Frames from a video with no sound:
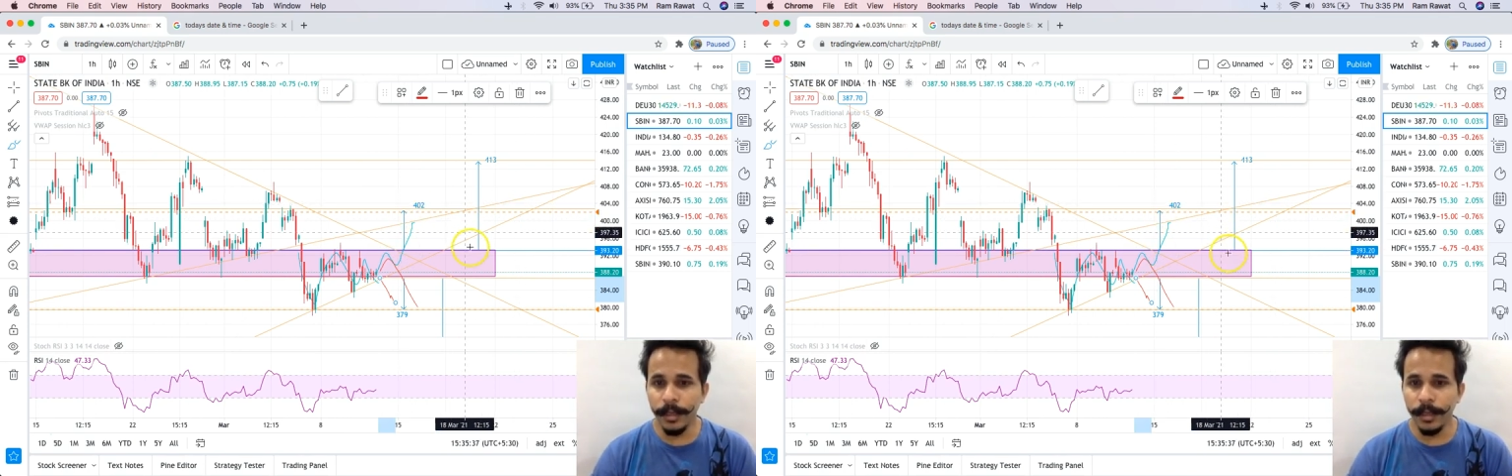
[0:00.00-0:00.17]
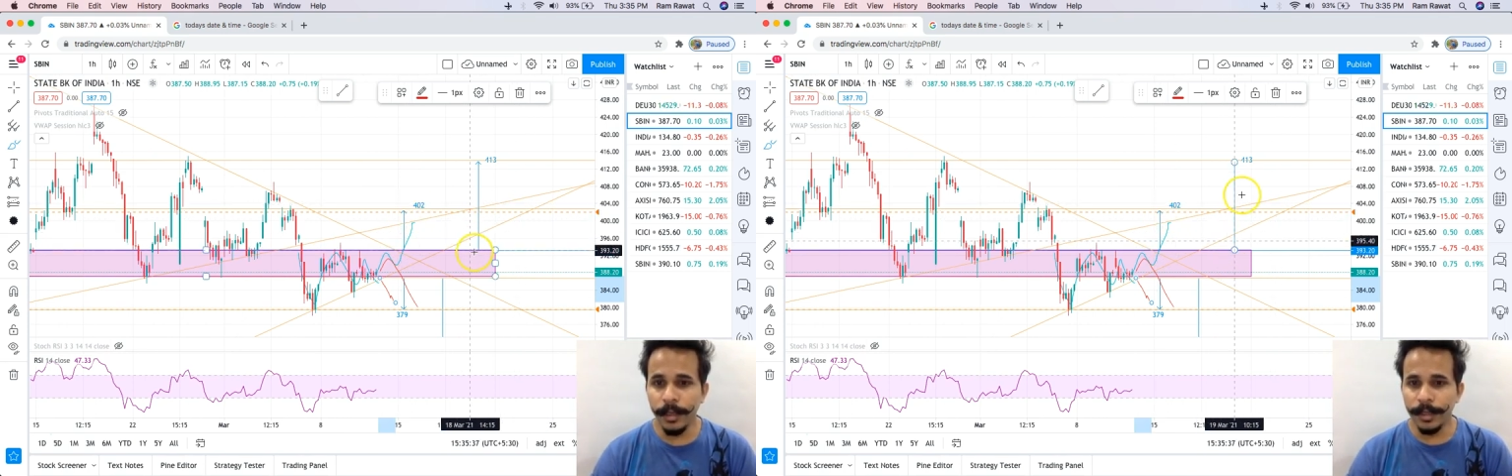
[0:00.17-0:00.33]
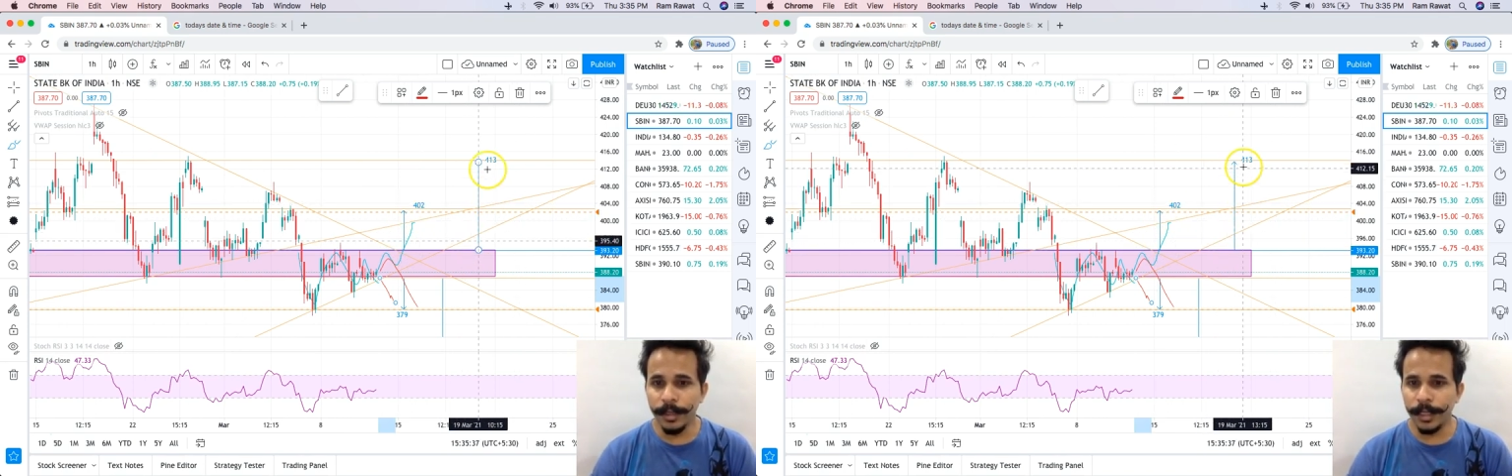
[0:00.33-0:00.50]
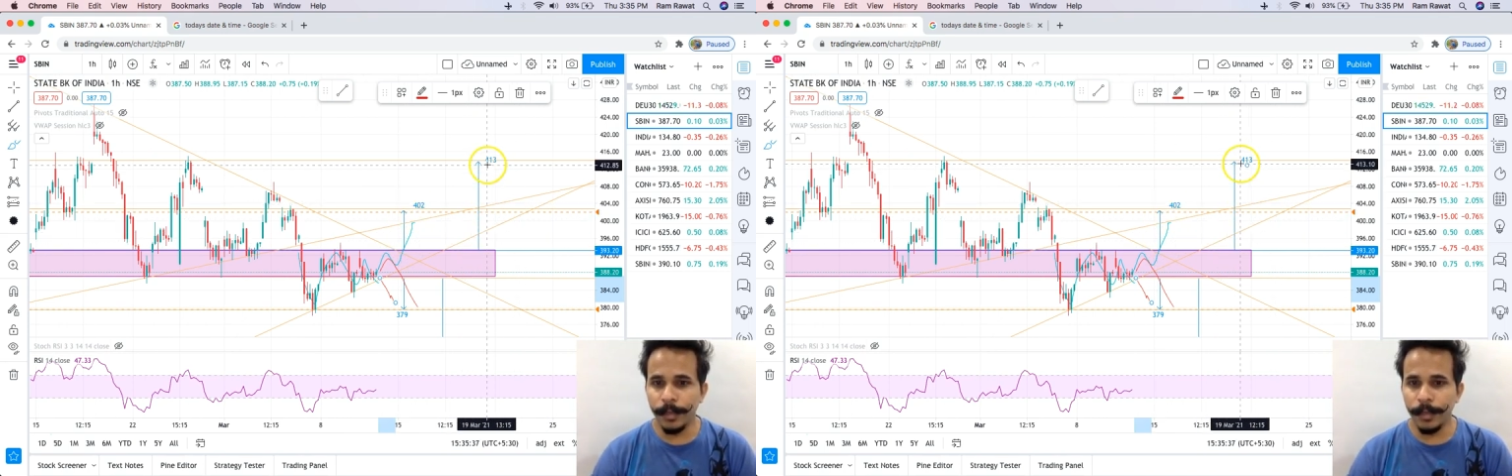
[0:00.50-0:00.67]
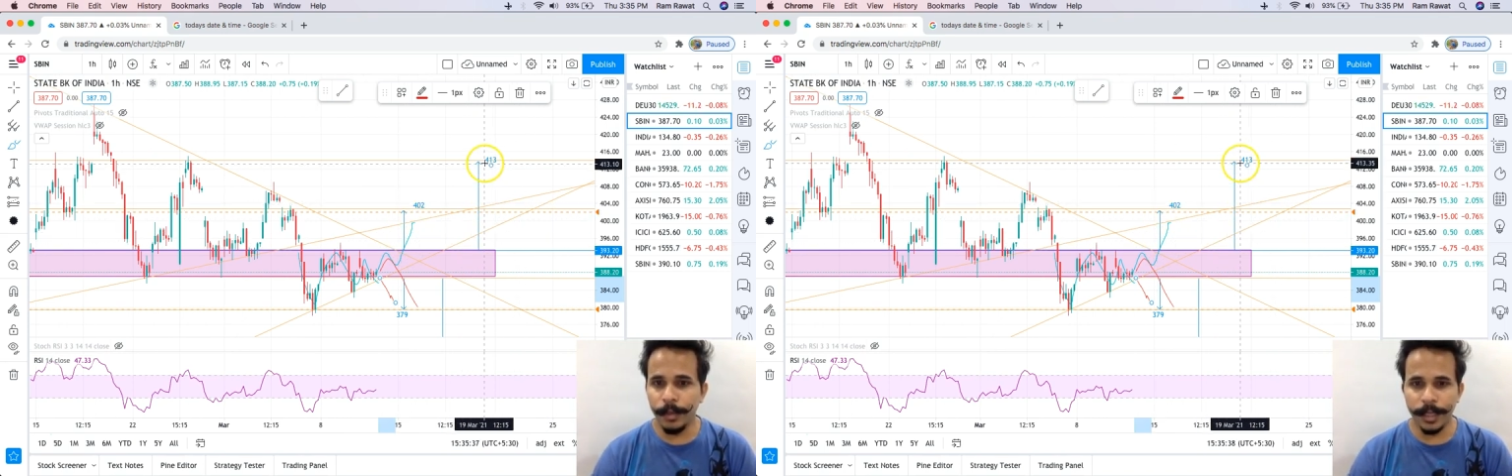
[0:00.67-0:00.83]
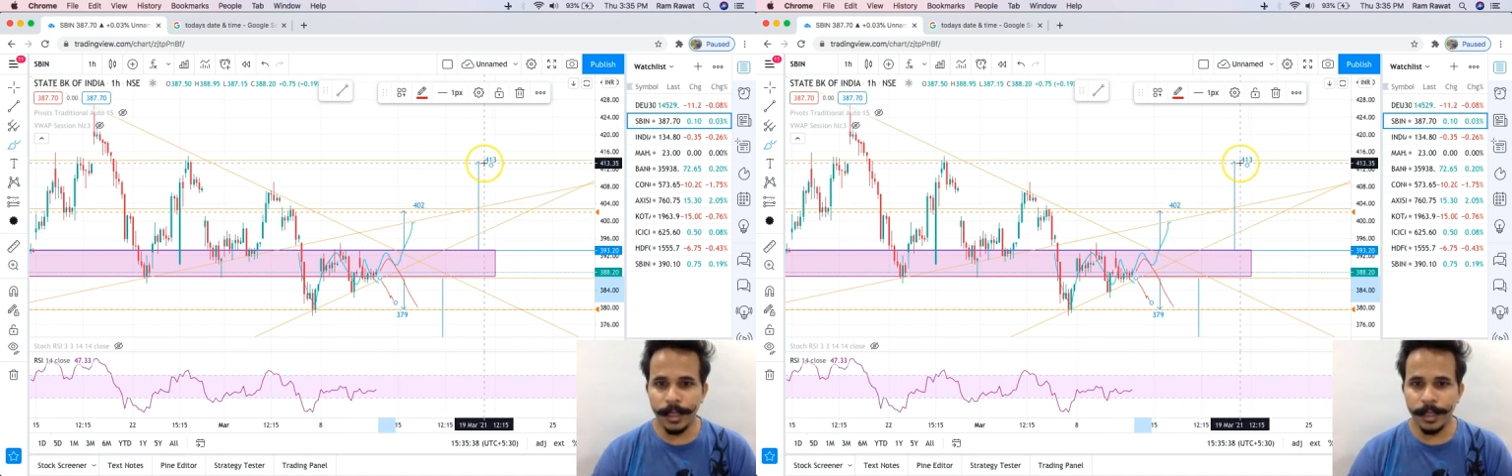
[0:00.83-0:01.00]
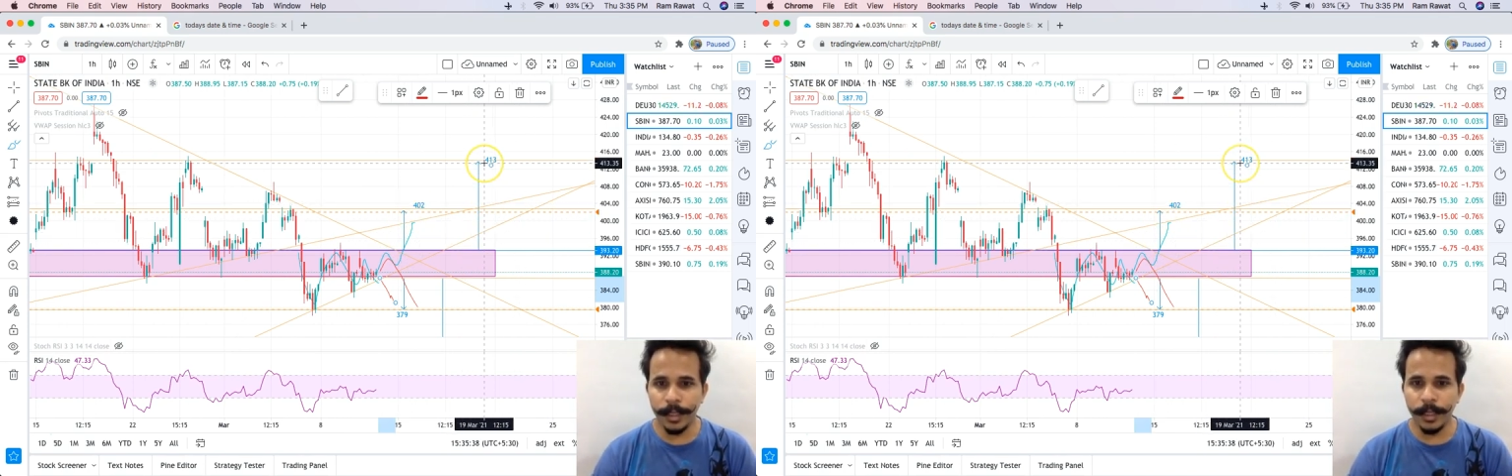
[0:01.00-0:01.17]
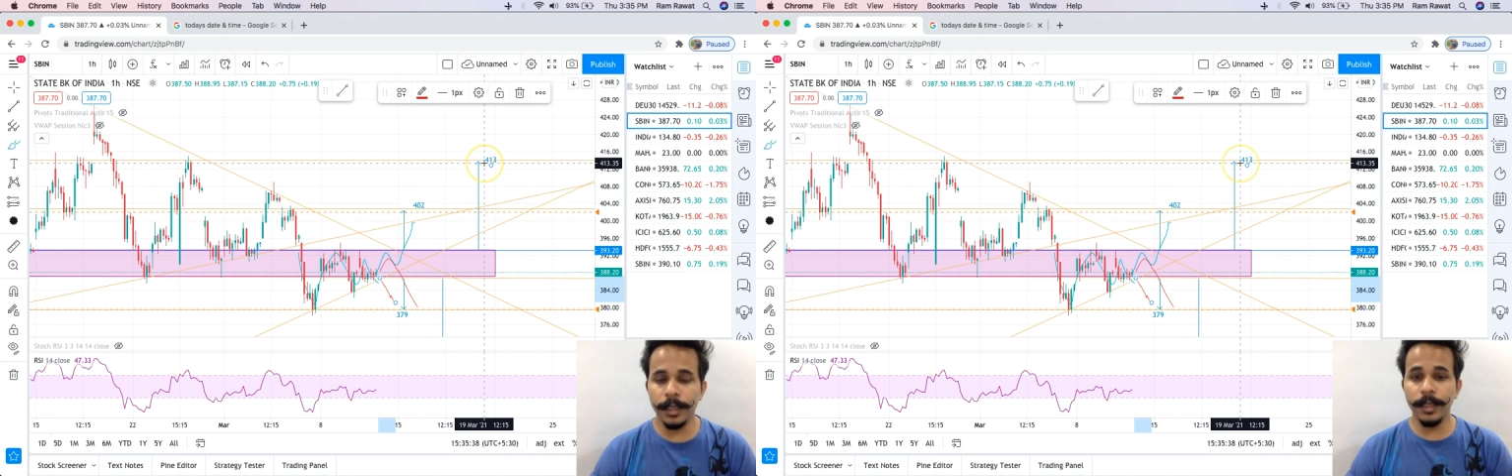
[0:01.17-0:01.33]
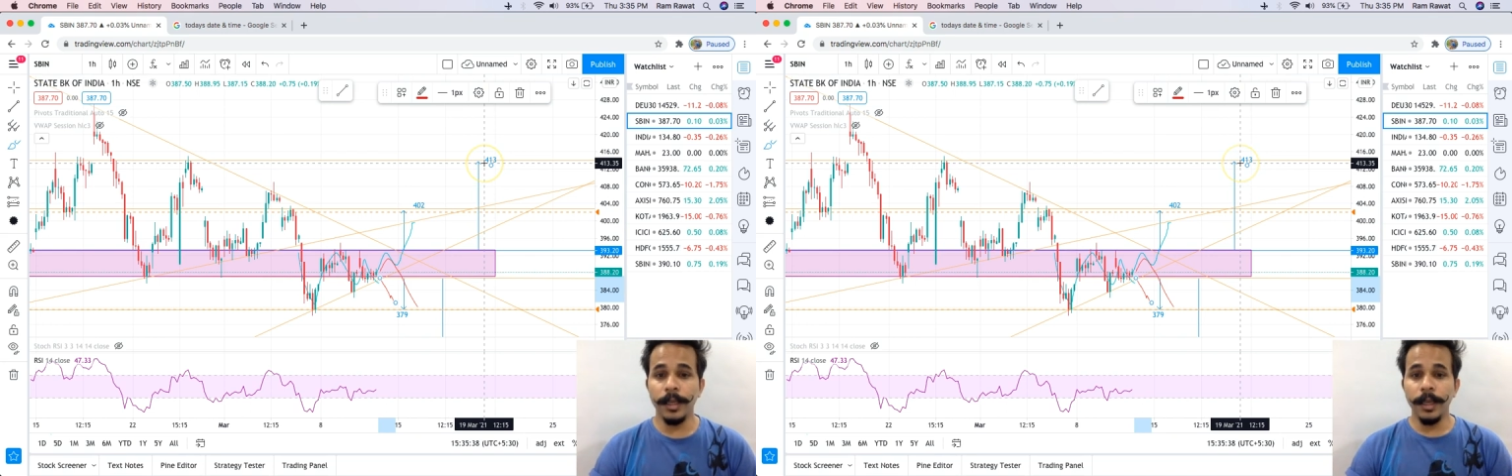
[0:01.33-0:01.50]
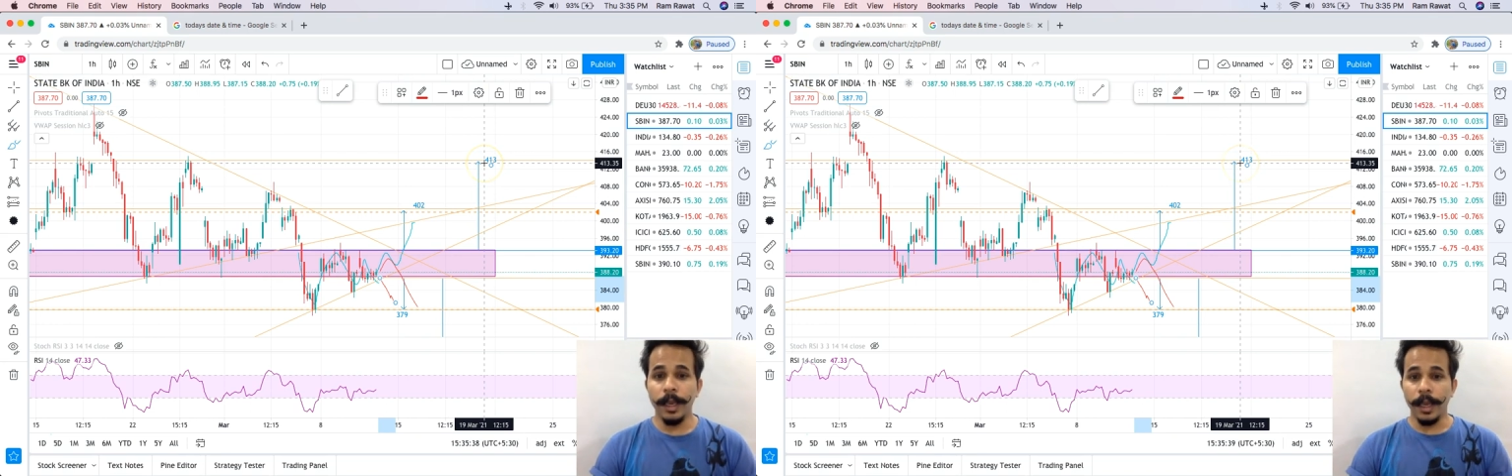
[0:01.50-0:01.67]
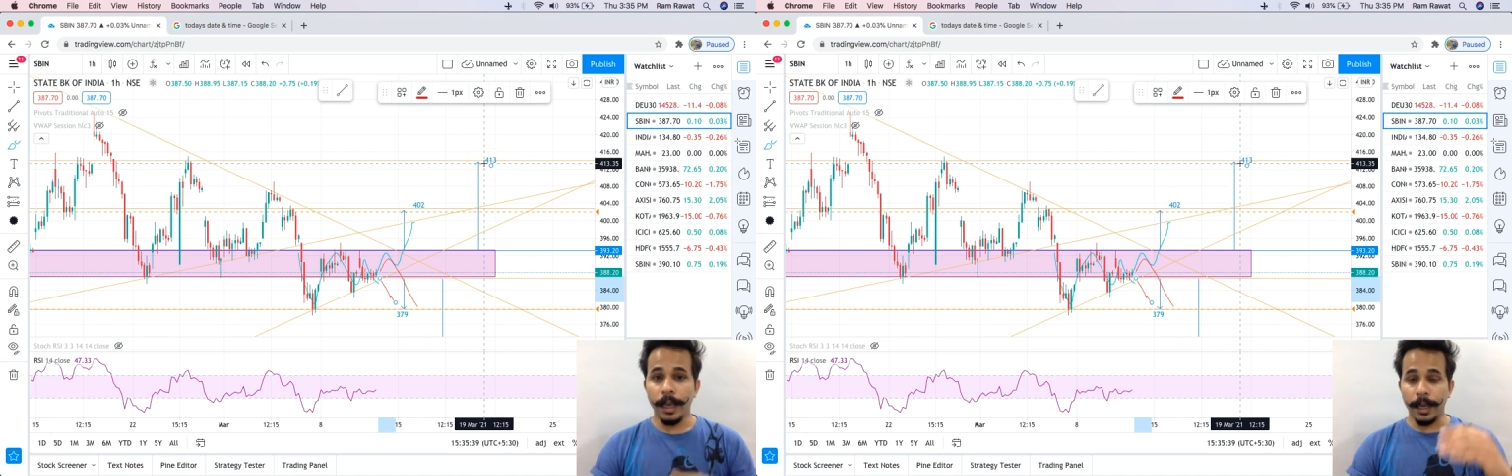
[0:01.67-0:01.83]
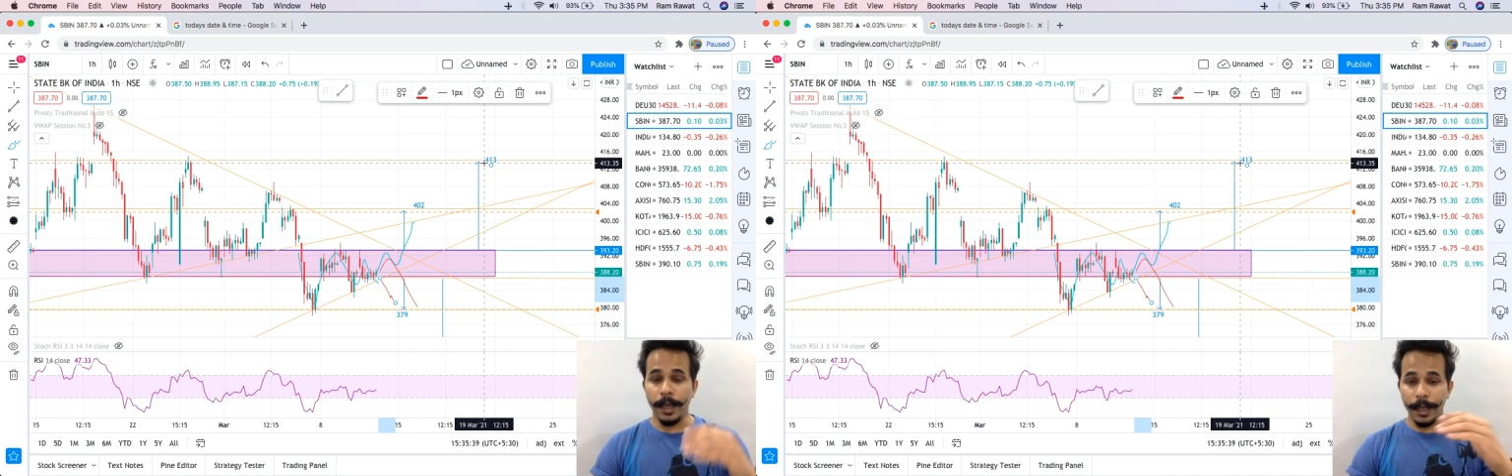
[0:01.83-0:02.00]
this can be your second target,
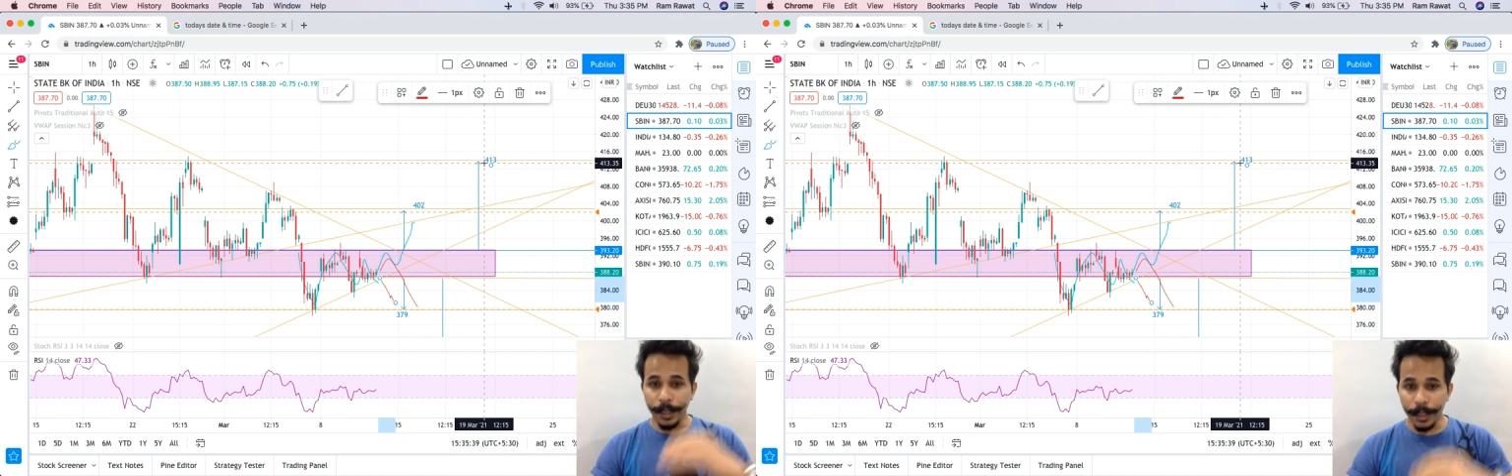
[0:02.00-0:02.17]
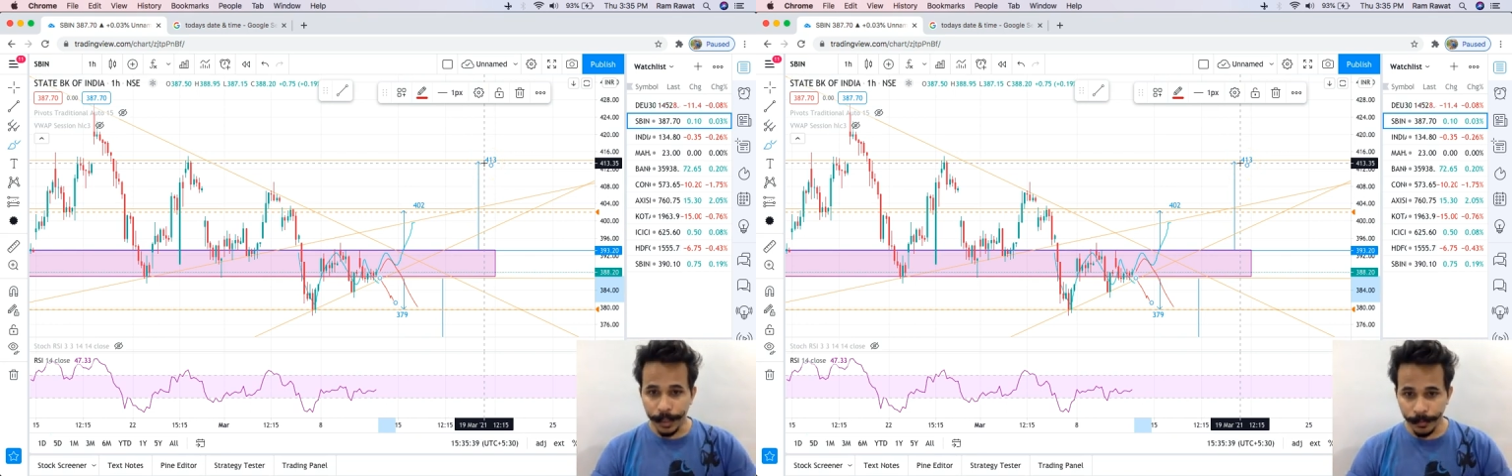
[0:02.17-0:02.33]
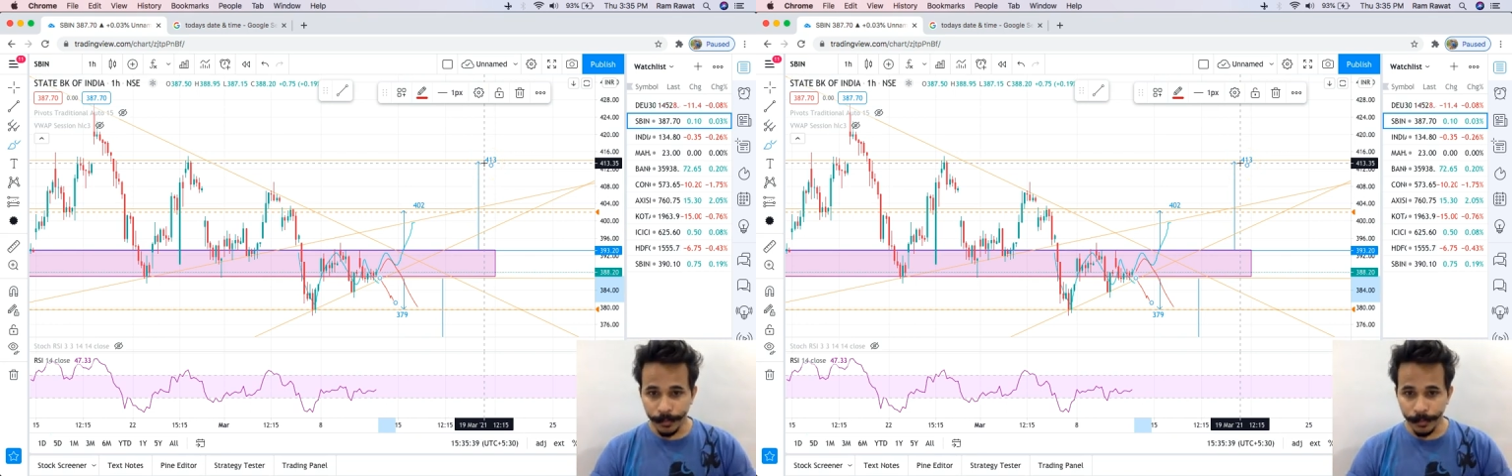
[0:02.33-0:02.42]
and